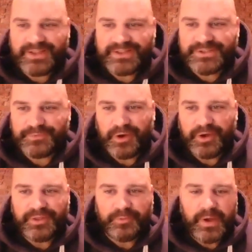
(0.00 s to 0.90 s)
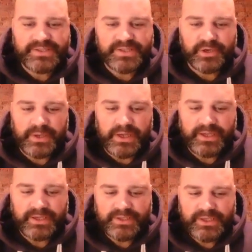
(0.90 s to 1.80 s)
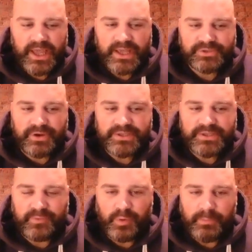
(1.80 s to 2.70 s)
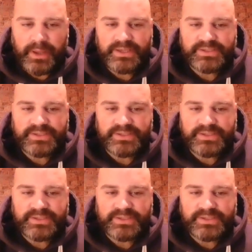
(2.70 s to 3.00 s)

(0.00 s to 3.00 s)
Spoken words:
Stuff got in the way. So, yeah, it's great to have you on, mate.